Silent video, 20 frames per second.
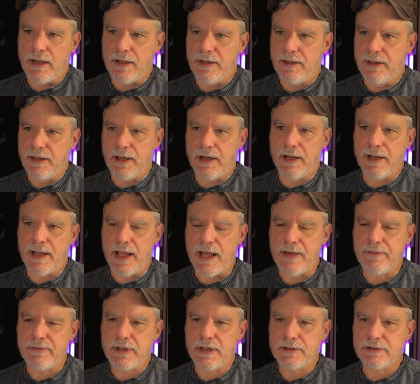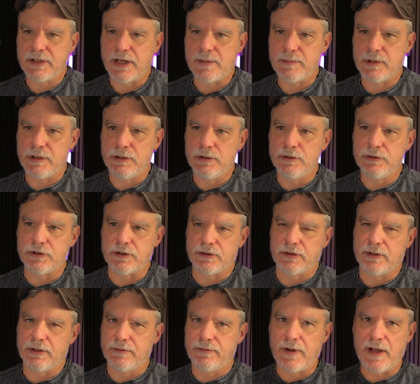I haven't had time to use this.
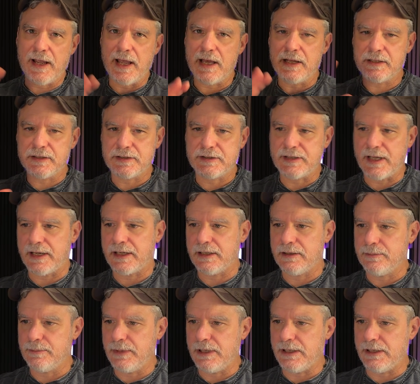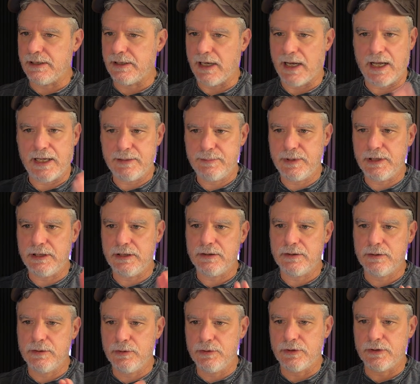And if I had a second me, I'd be
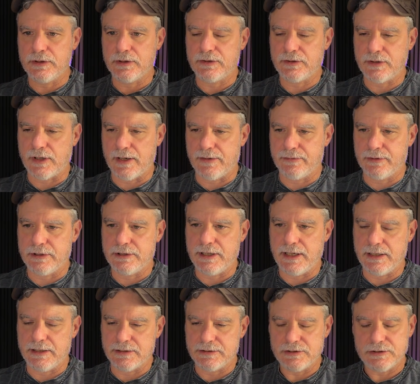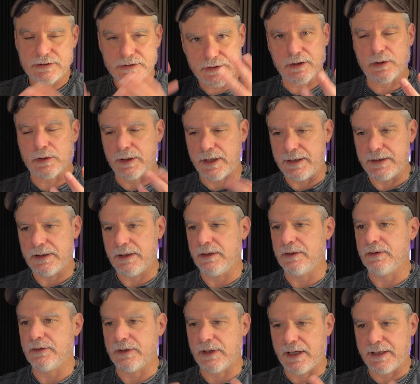using this every day to just create
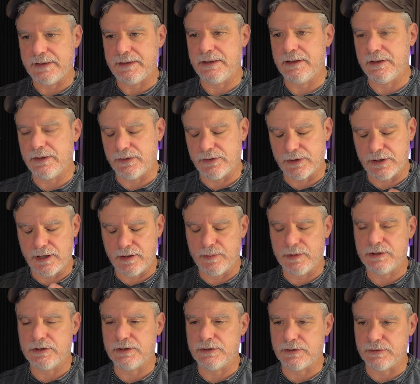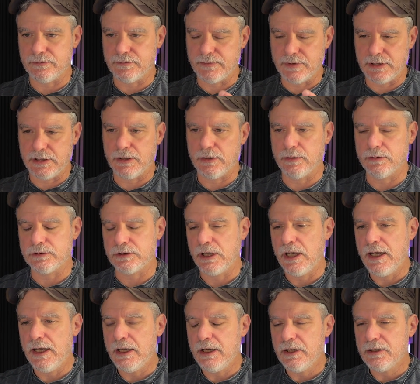things and ideas and images and videos.
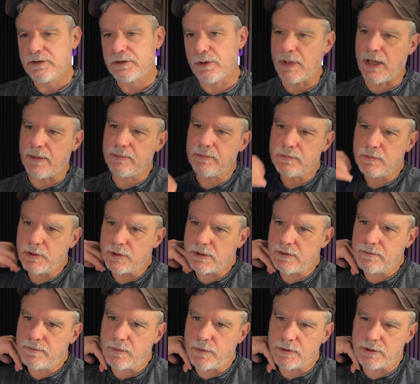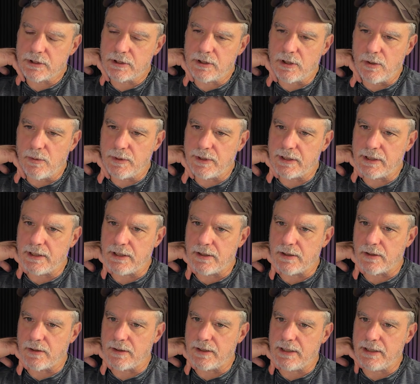So I'm looking forward to going
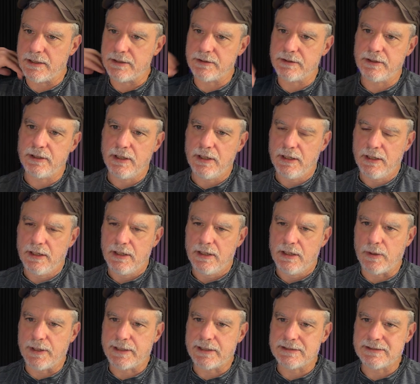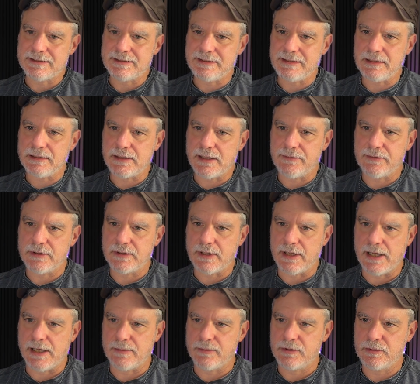here, and I can see
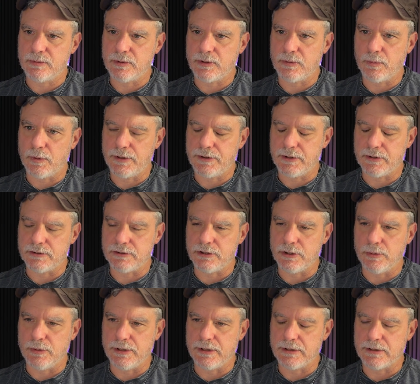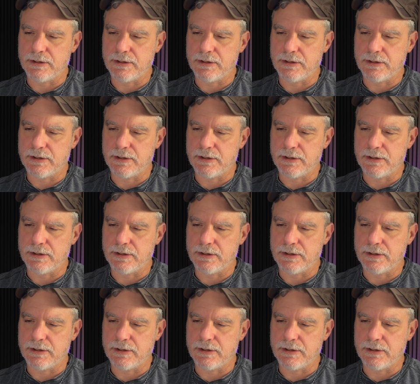ElevenLabs with what they're doing.